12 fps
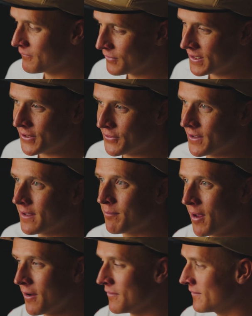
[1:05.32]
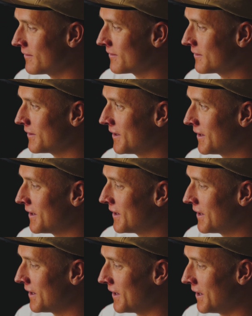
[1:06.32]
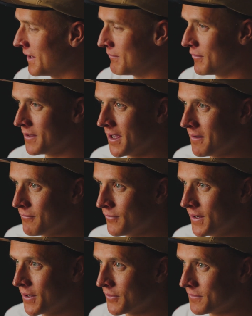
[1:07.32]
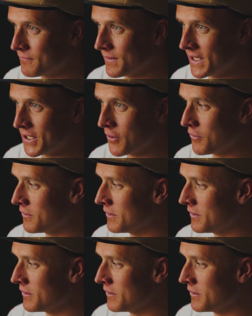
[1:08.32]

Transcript: really good experience. Uh, but yeah, we don't really know.